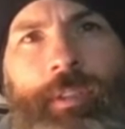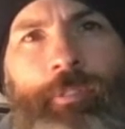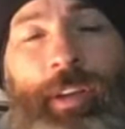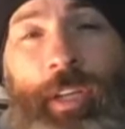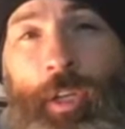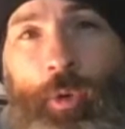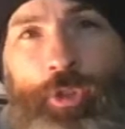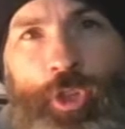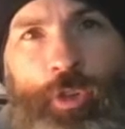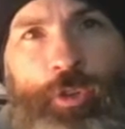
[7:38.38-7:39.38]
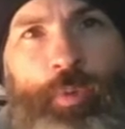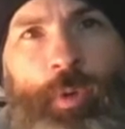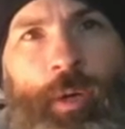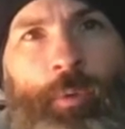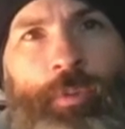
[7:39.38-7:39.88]
If I did go to church
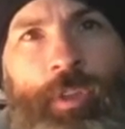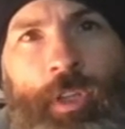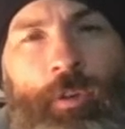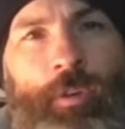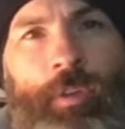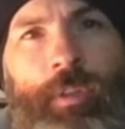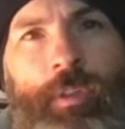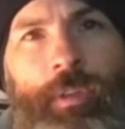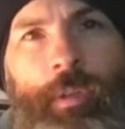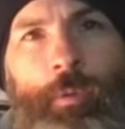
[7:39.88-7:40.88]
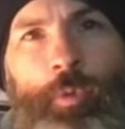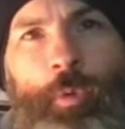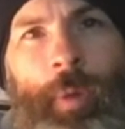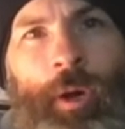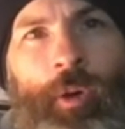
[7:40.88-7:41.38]
when I was little, it was
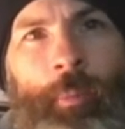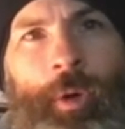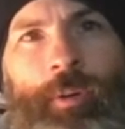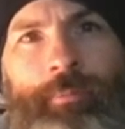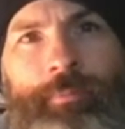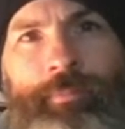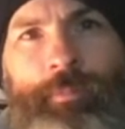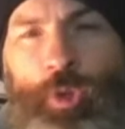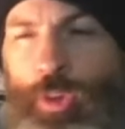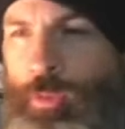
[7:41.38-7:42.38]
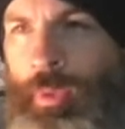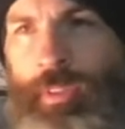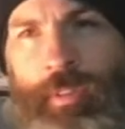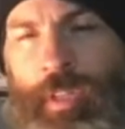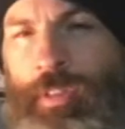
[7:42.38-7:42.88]
with my grandma.
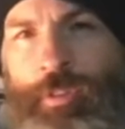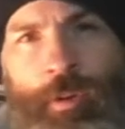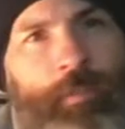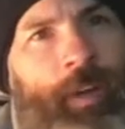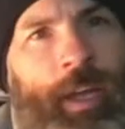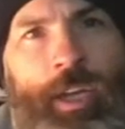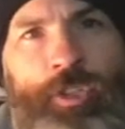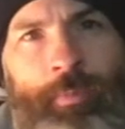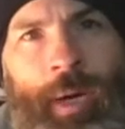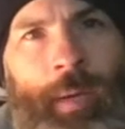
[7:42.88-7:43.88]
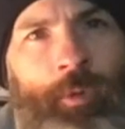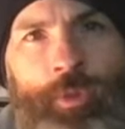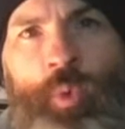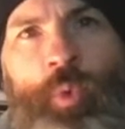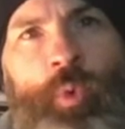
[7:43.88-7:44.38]
Christmas, Easter, vacation Bible
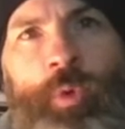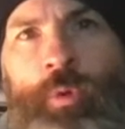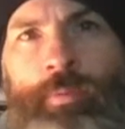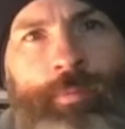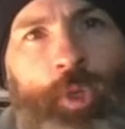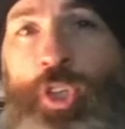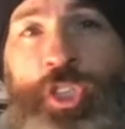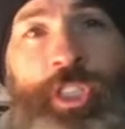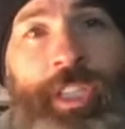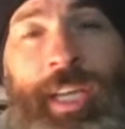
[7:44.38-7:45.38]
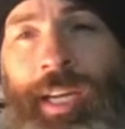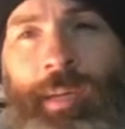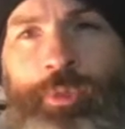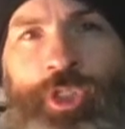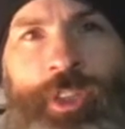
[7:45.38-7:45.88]
school, Christian
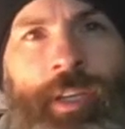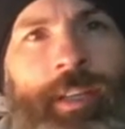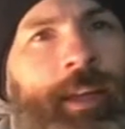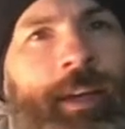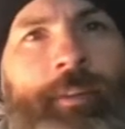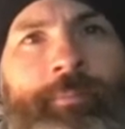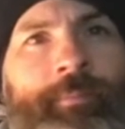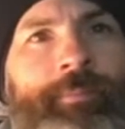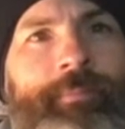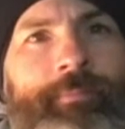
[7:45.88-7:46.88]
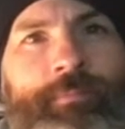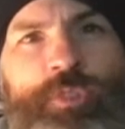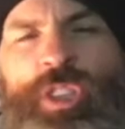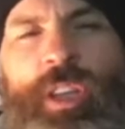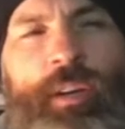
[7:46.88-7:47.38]
camp, shit like that.
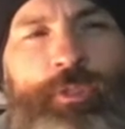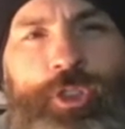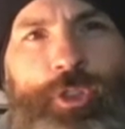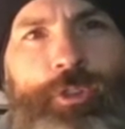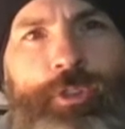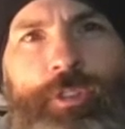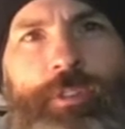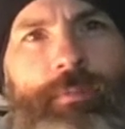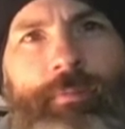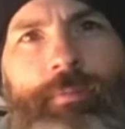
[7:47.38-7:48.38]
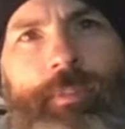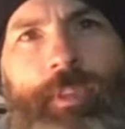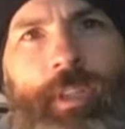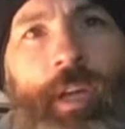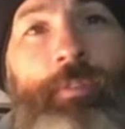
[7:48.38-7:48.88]
She loved church,
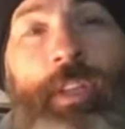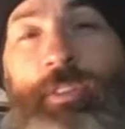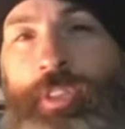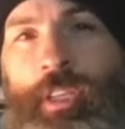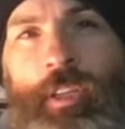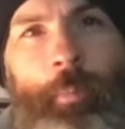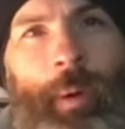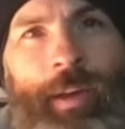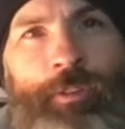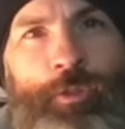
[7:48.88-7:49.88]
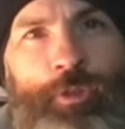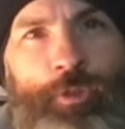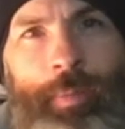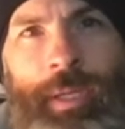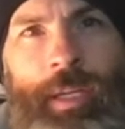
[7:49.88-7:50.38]
loved listening to the pastor
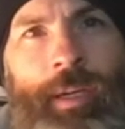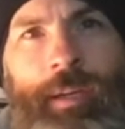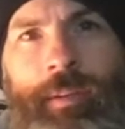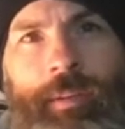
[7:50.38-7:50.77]
speak,